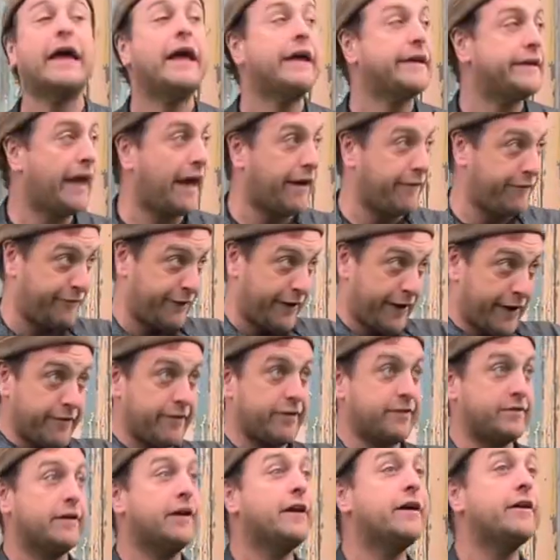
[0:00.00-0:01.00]

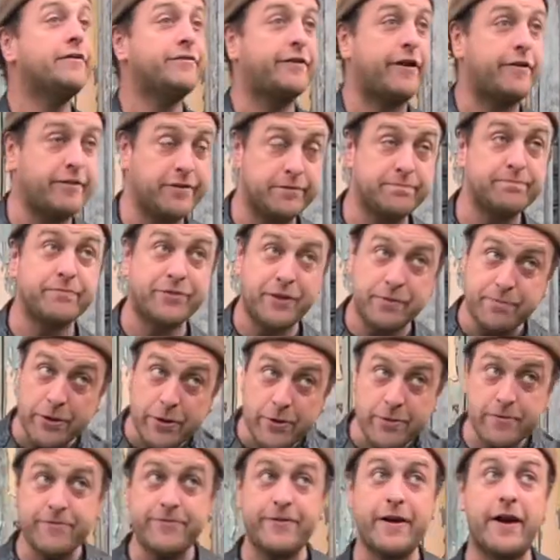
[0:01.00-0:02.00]
The
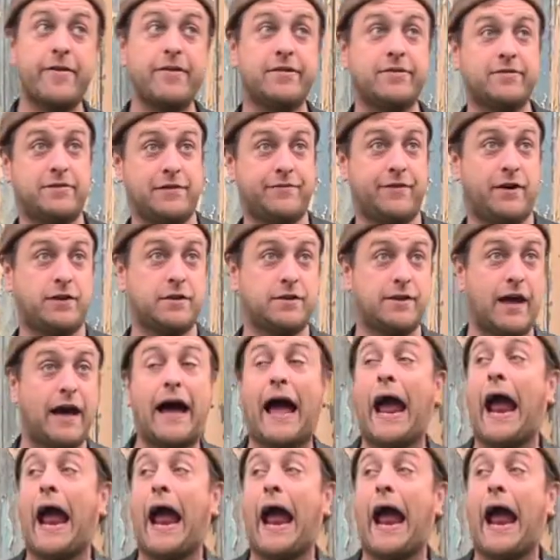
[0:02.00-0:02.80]
moon fairies live under that,